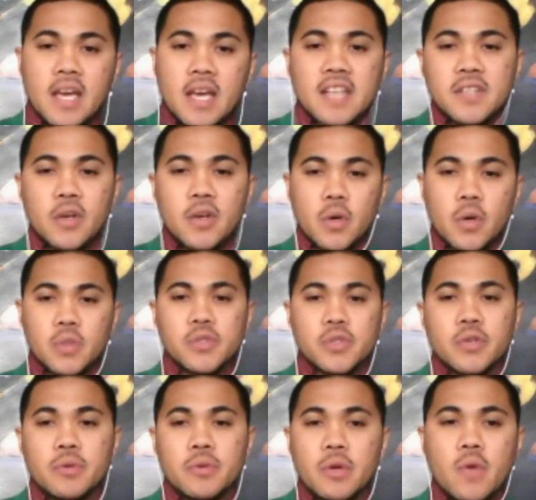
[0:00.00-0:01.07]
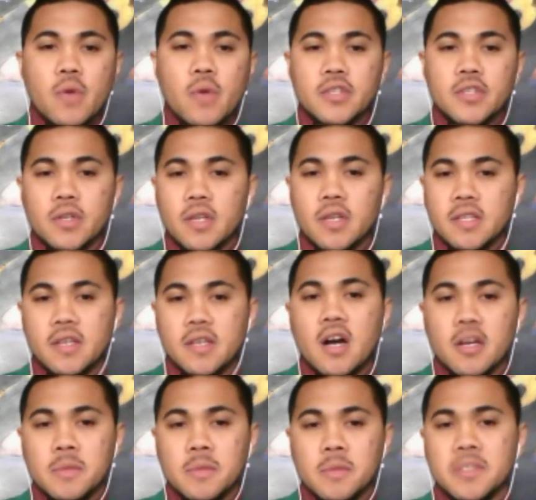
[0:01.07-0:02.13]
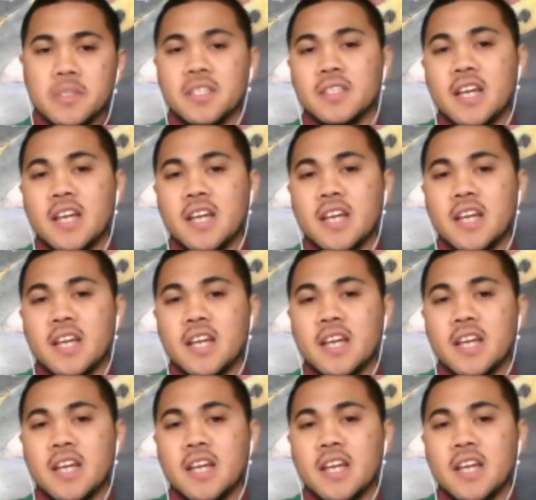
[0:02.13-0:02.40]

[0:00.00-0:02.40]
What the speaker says: As a host, you're required to collect the occupancy